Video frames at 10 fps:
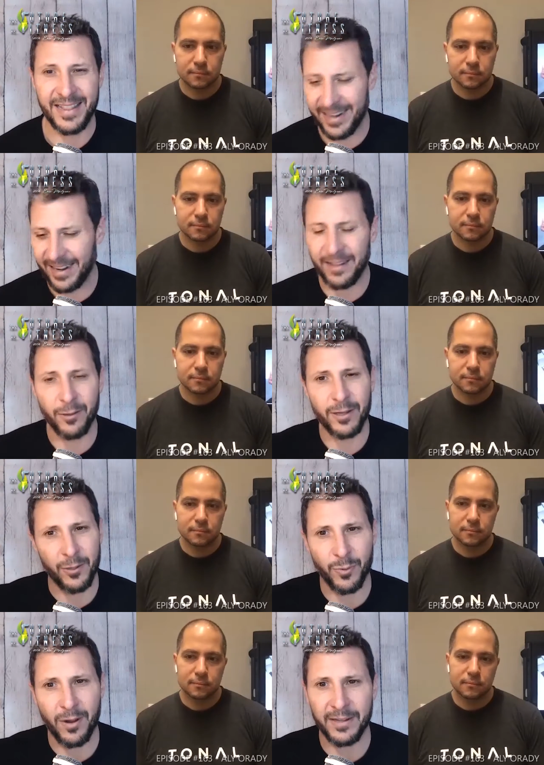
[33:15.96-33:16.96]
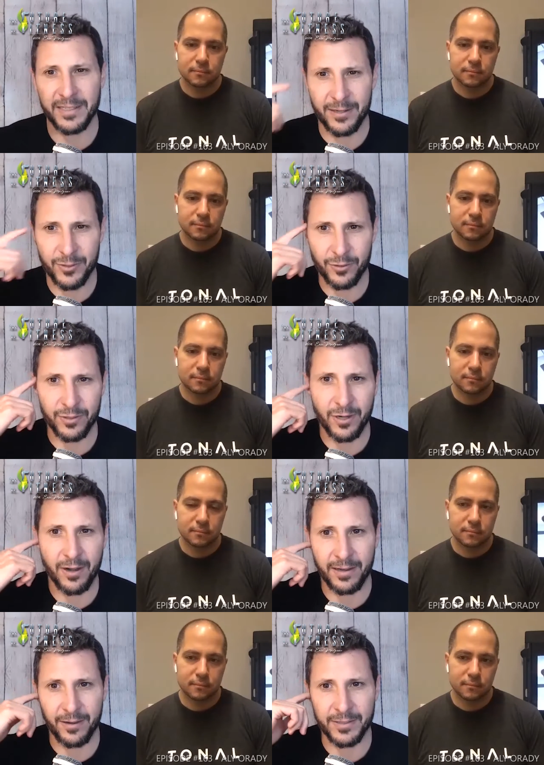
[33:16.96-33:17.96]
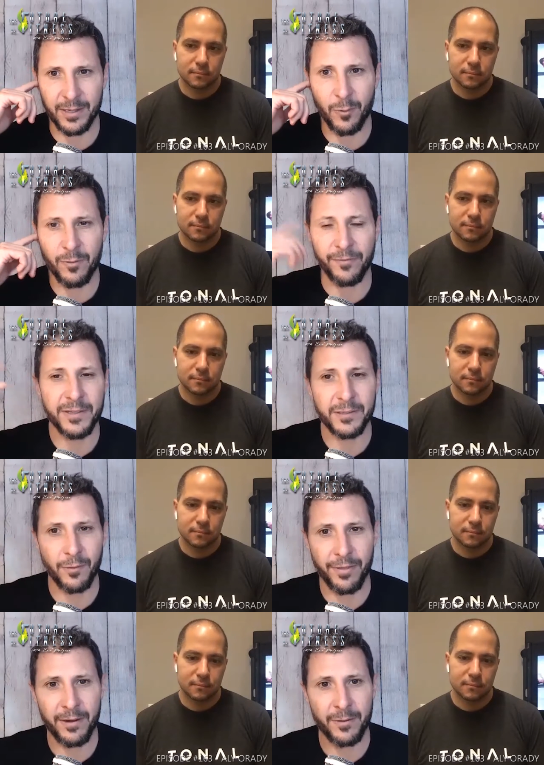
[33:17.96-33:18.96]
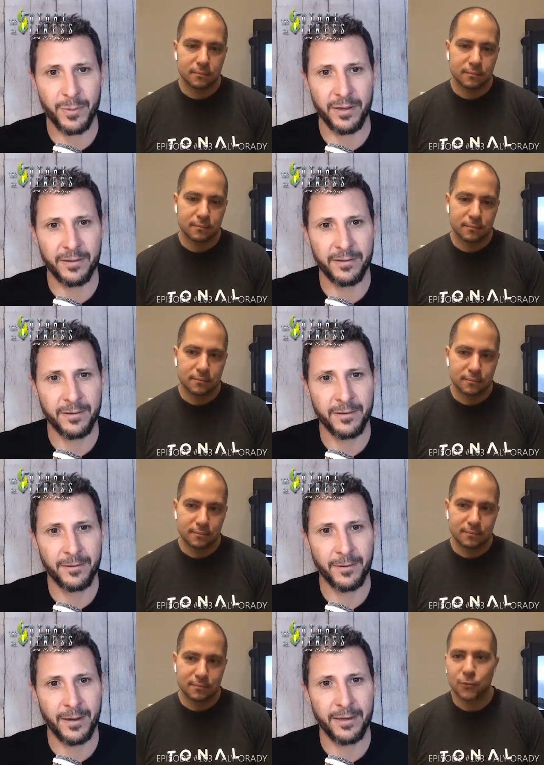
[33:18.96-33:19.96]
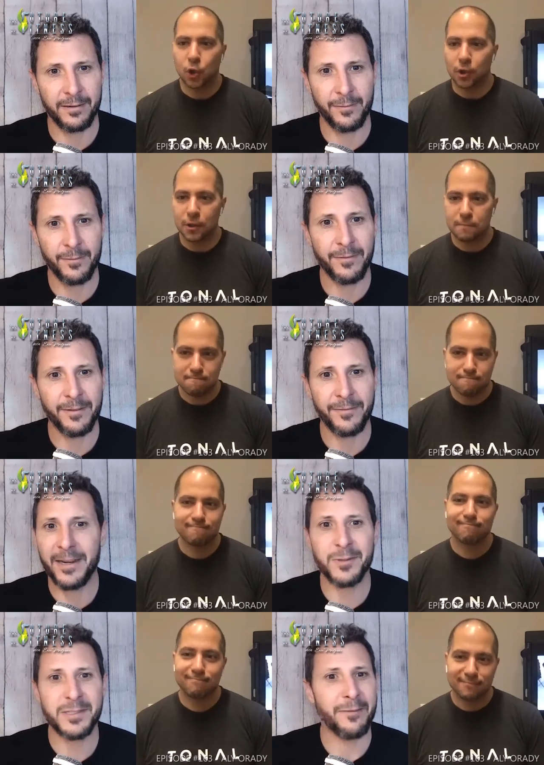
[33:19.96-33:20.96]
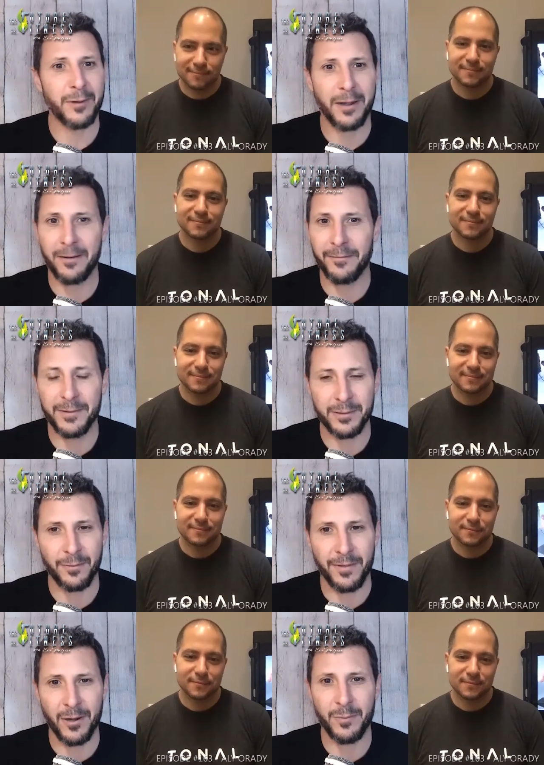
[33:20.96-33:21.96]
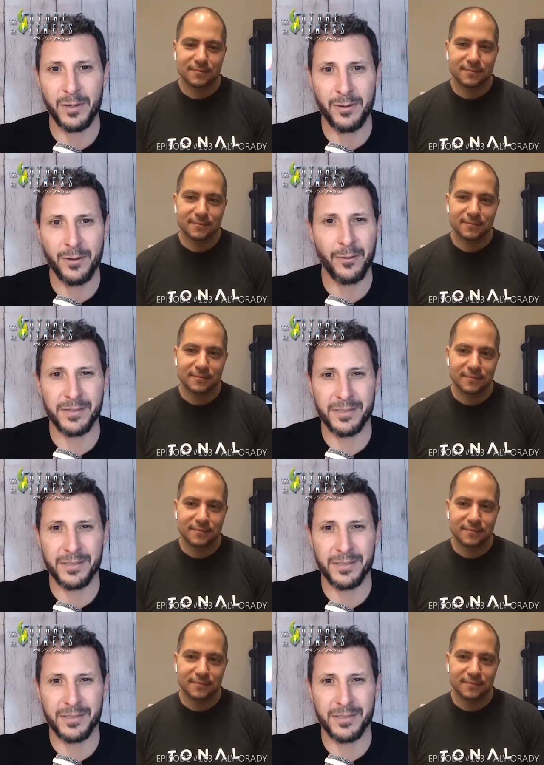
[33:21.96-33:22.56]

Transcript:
Speaker 1: I mean, and then I, I look at your product, and as you were talking, I was like, oh, physical therapy, right? Totally. If, if anyone's ever gotten physical therapy,